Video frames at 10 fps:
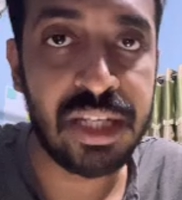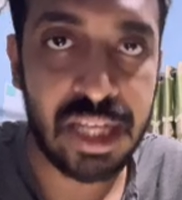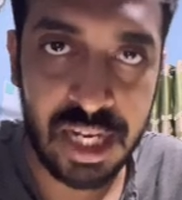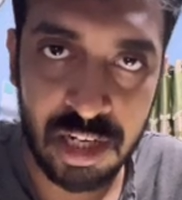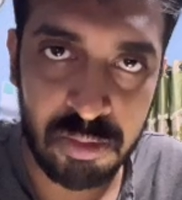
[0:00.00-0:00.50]

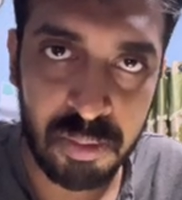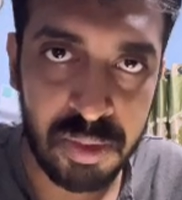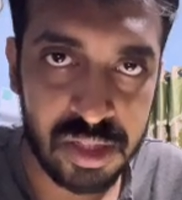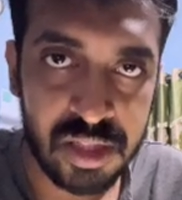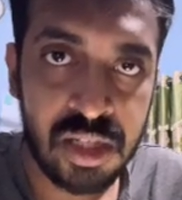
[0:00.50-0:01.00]
can
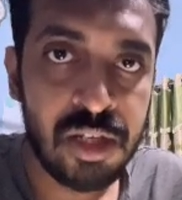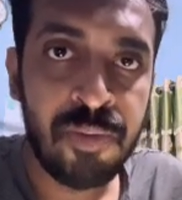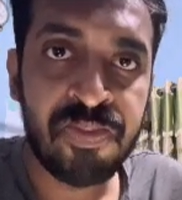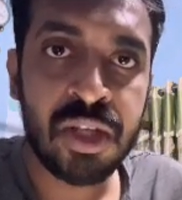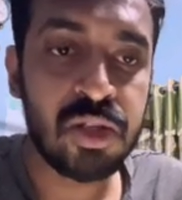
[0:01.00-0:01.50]
remember.
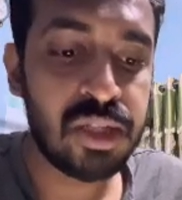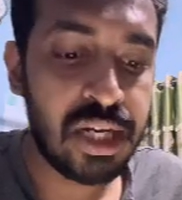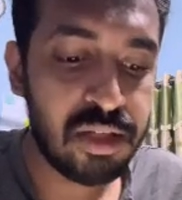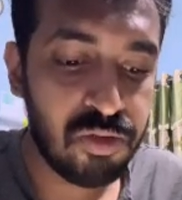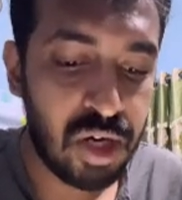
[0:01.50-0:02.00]
So
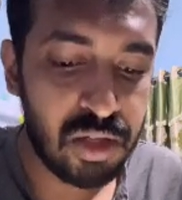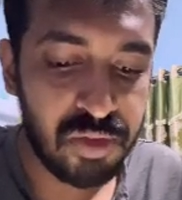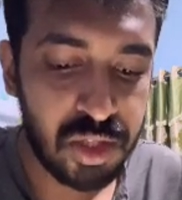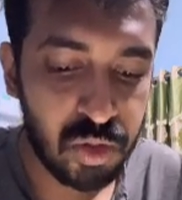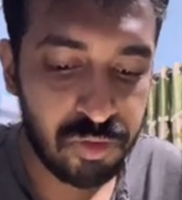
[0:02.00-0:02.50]
that is what
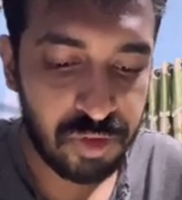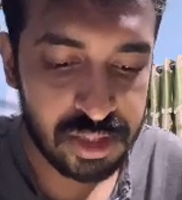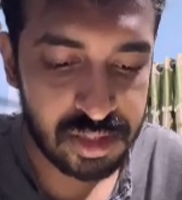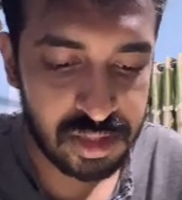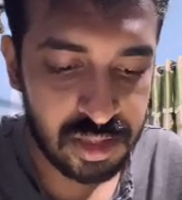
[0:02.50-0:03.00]
we do
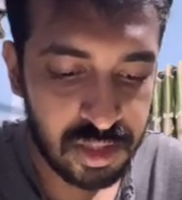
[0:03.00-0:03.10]
first.